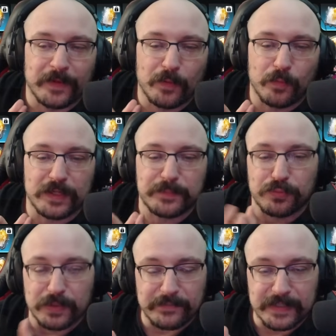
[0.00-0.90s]
Whereas
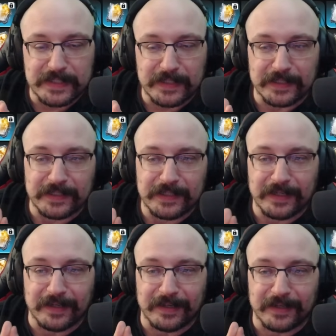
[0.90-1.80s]
previously,
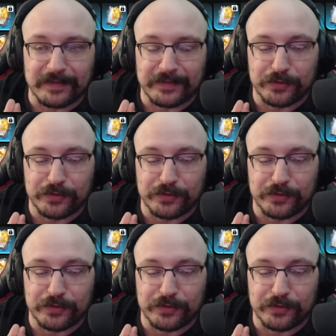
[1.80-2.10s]
uh,